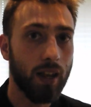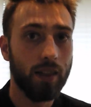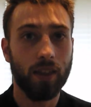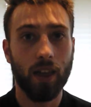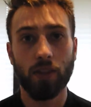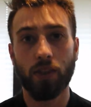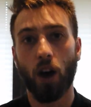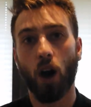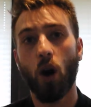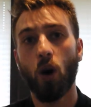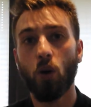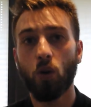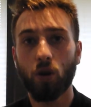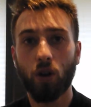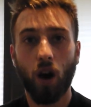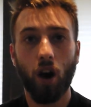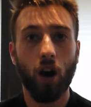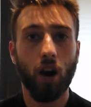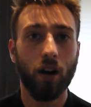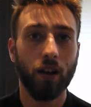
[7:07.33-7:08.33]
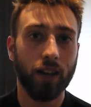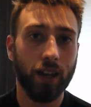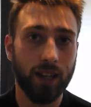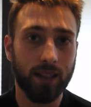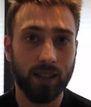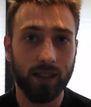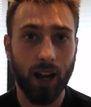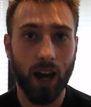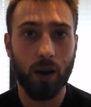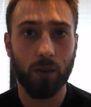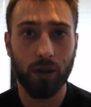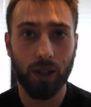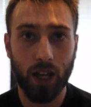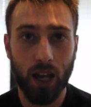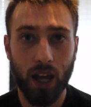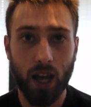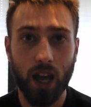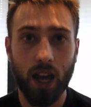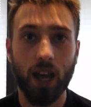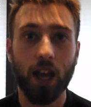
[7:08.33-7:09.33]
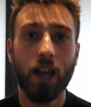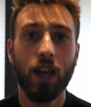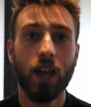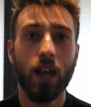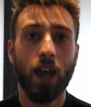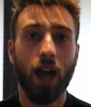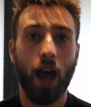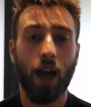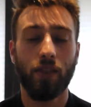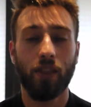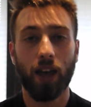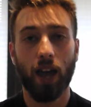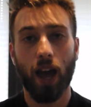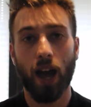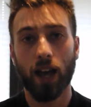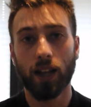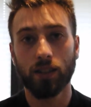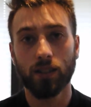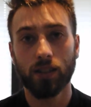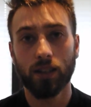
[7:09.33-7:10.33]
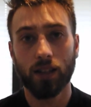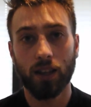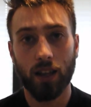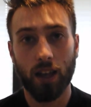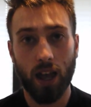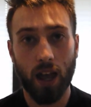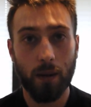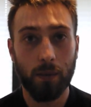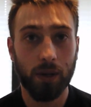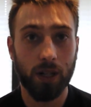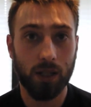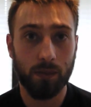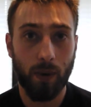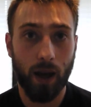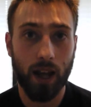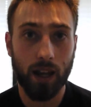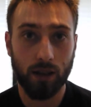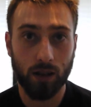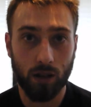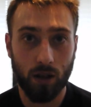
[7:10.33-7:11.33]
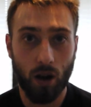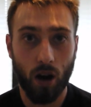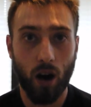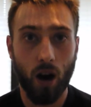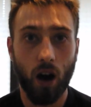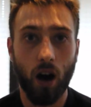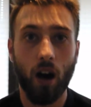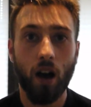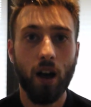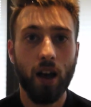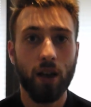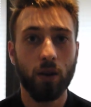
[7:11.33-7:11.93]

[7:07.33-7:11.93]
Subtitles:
They had the whole car kitted out with gear, and they had him and his mate in the car.